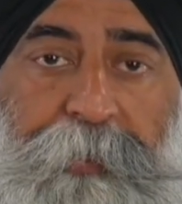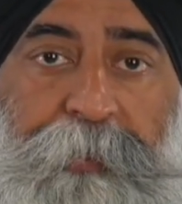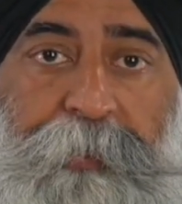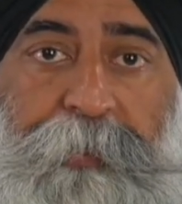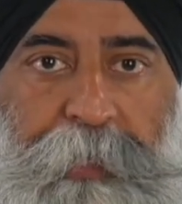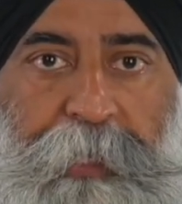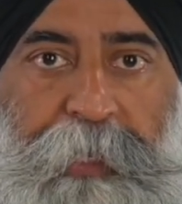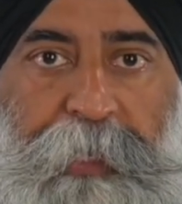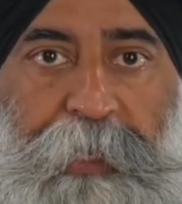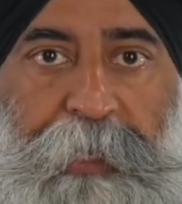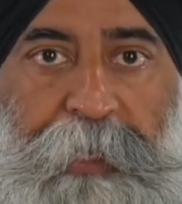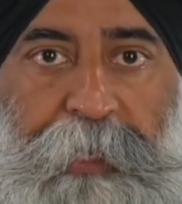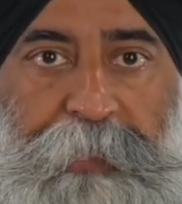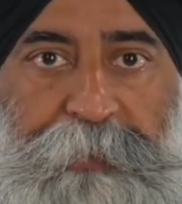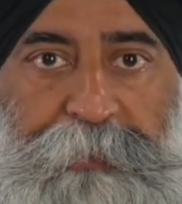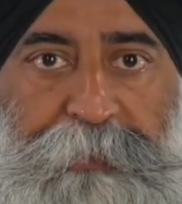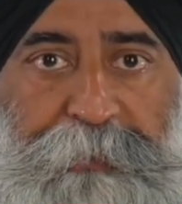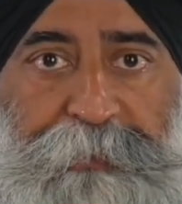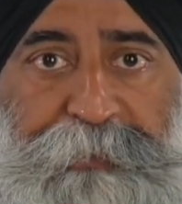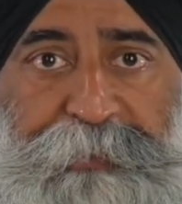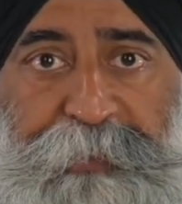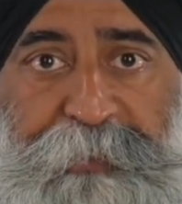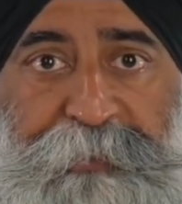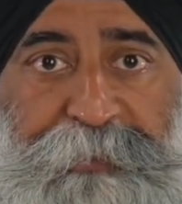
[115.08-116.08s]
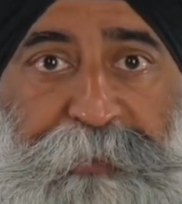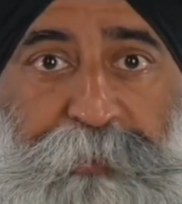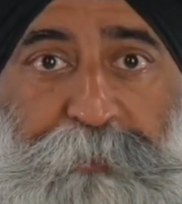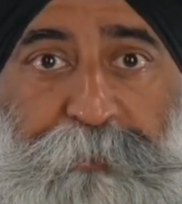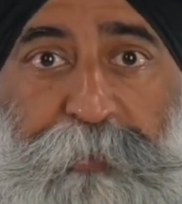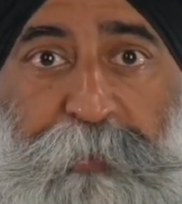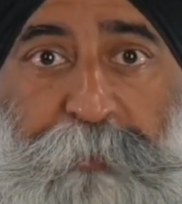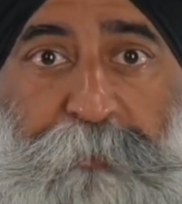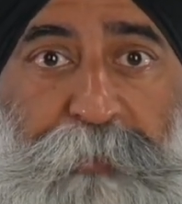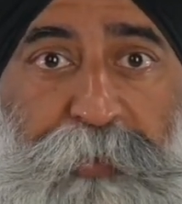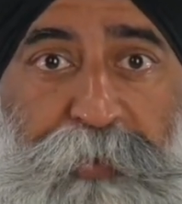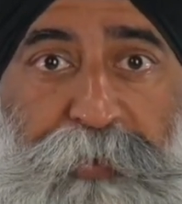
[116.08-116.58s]
isn't just to
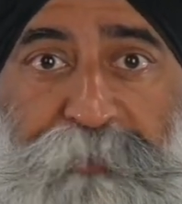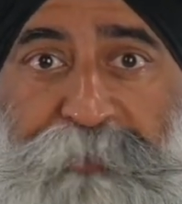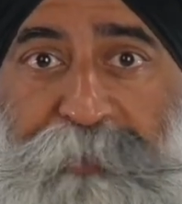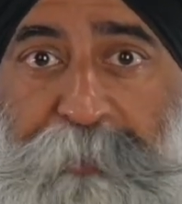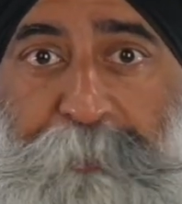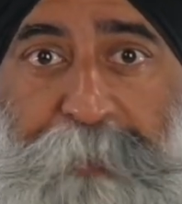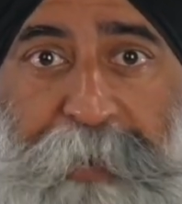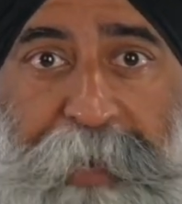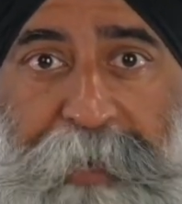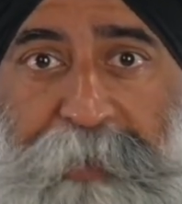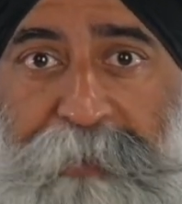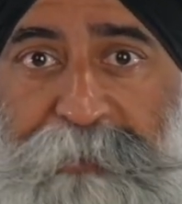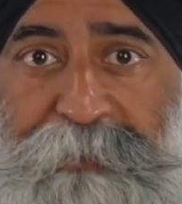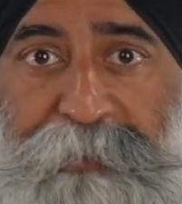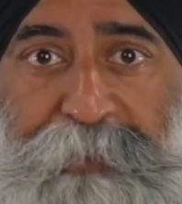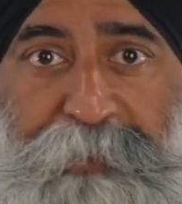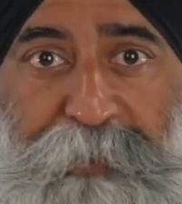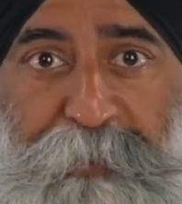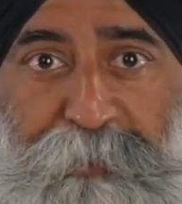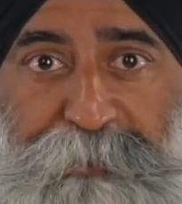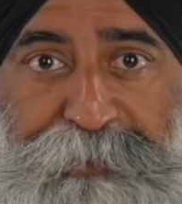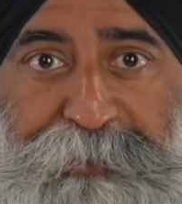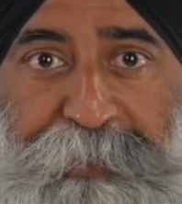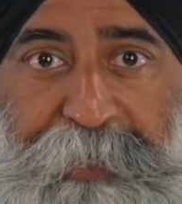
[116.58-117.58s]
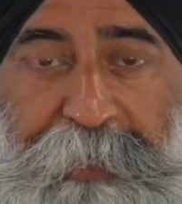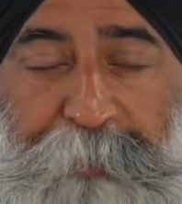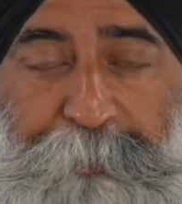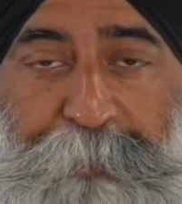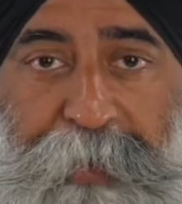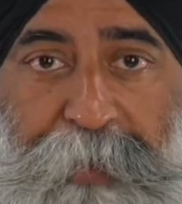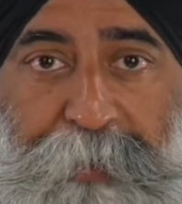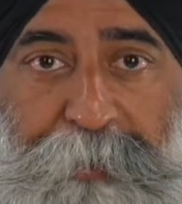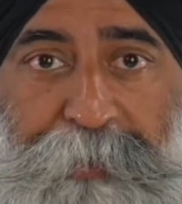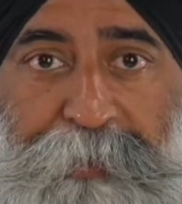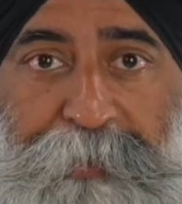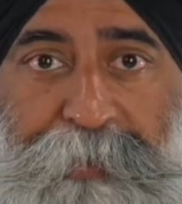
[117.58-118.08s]
remove the buyer's negotiating
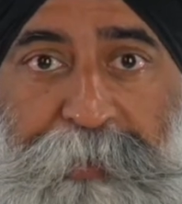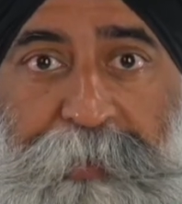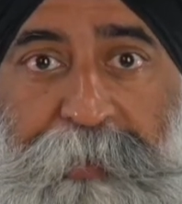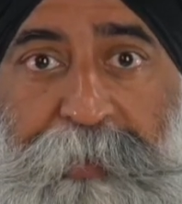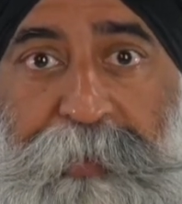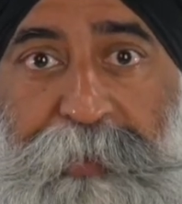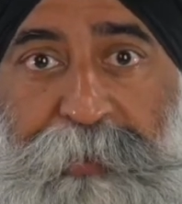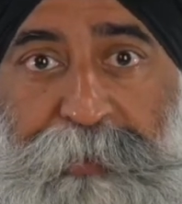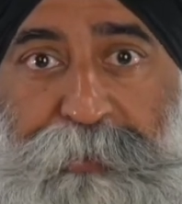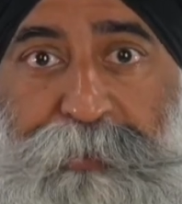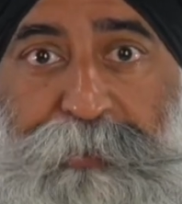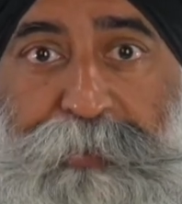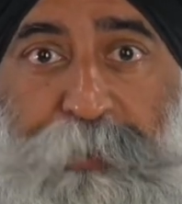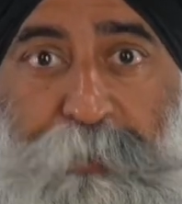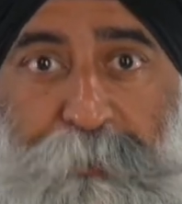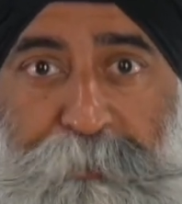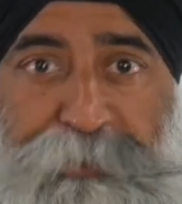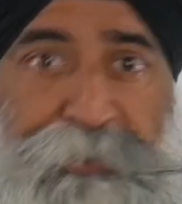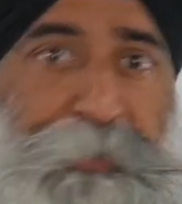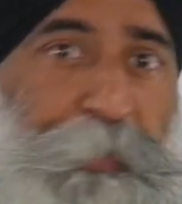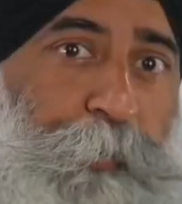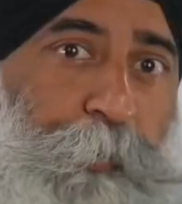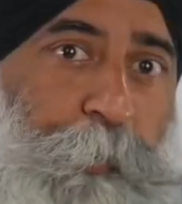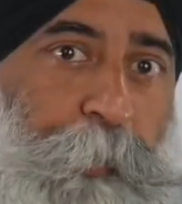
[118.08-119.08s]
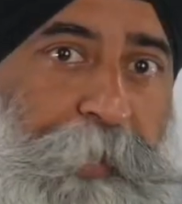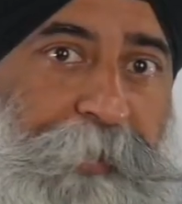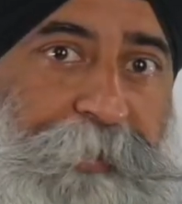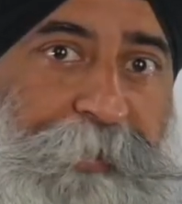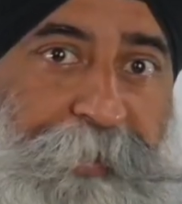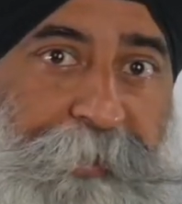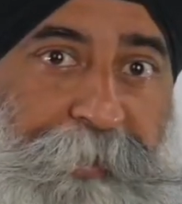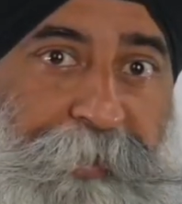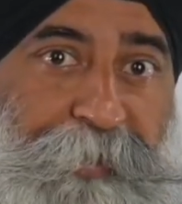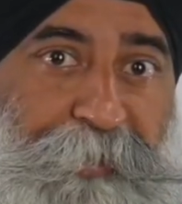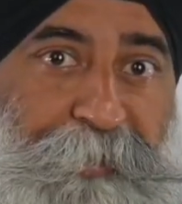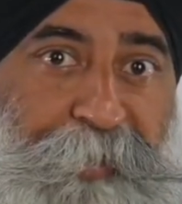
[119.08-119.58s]
power. Don't you want to
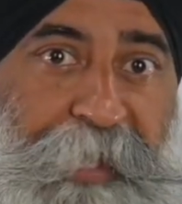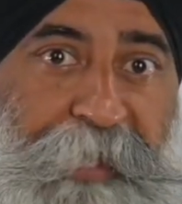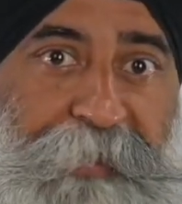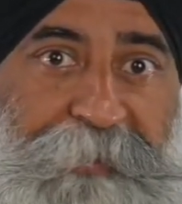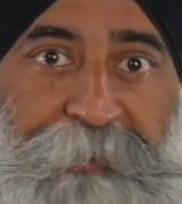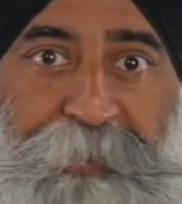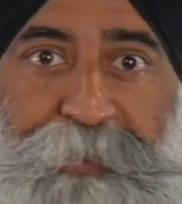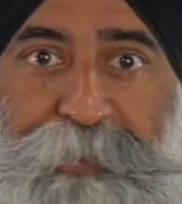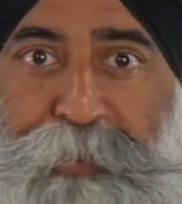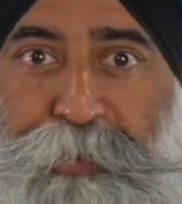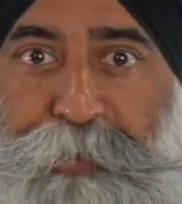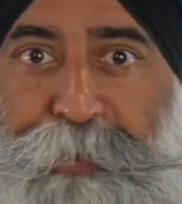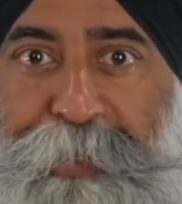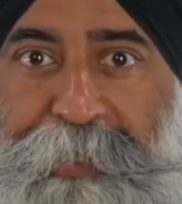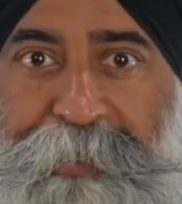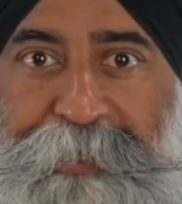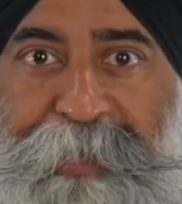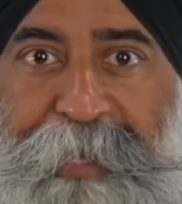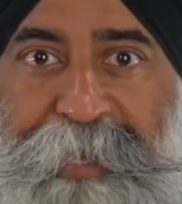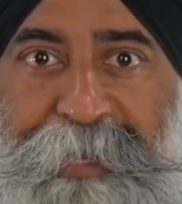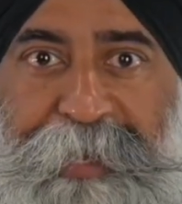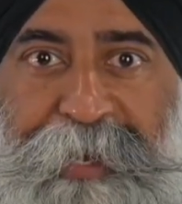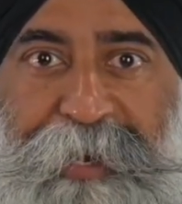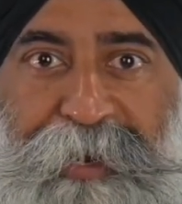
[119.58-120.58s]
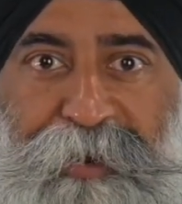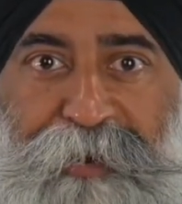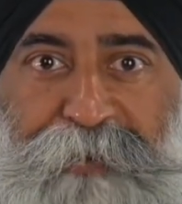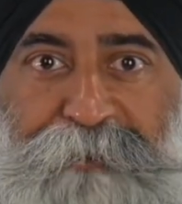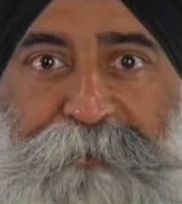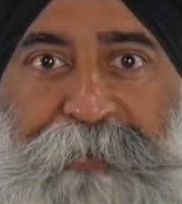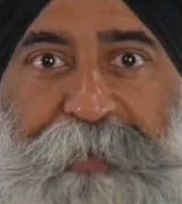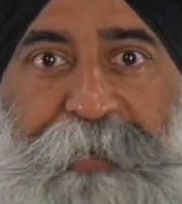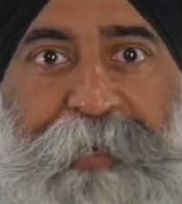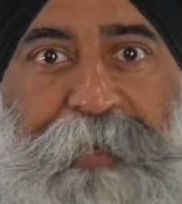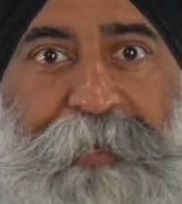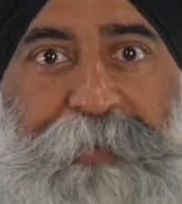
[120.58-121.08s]
know that so you can take care of it
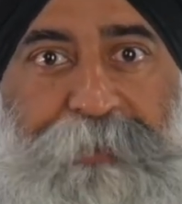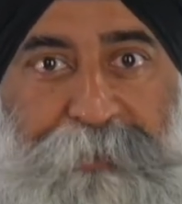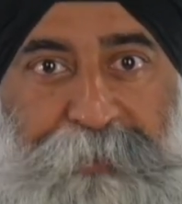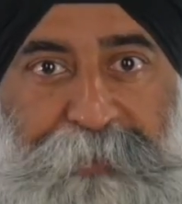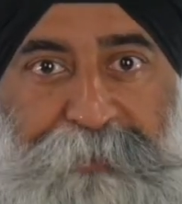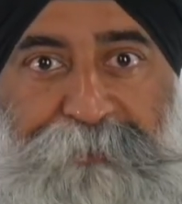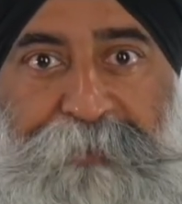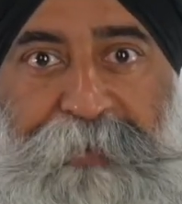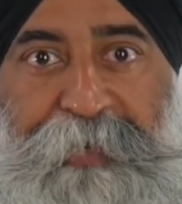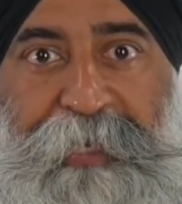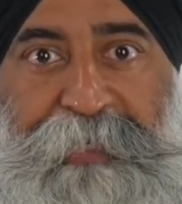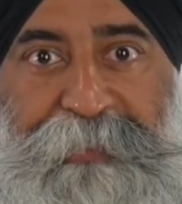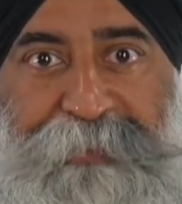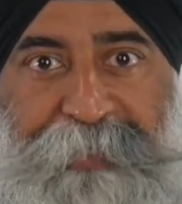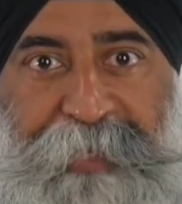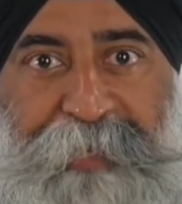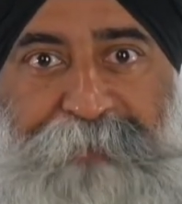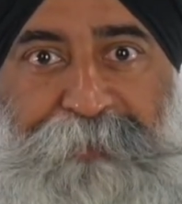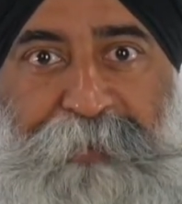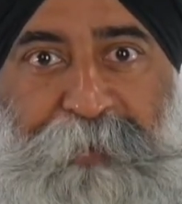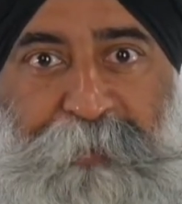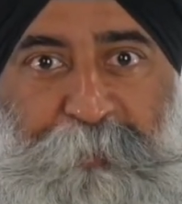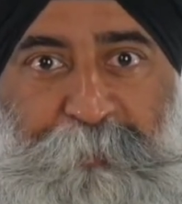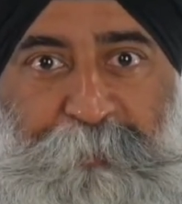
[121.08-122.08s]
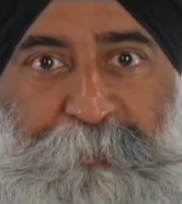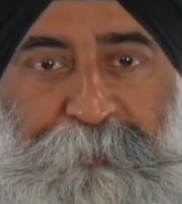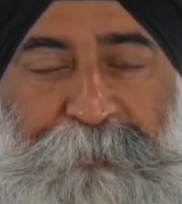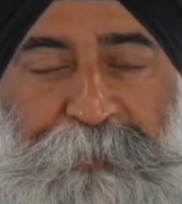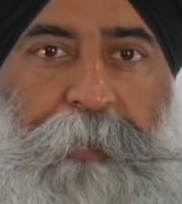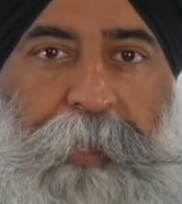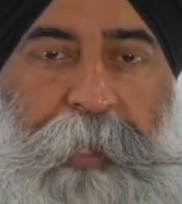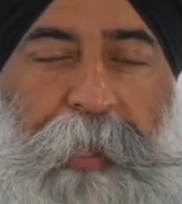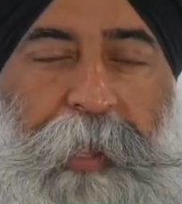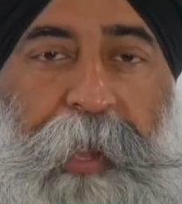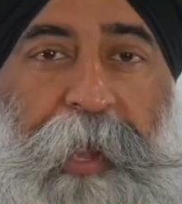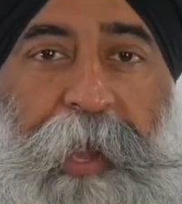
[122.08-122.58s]
and live in a safe home?
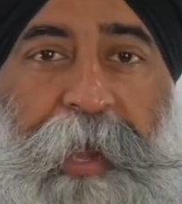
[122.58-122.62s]
I am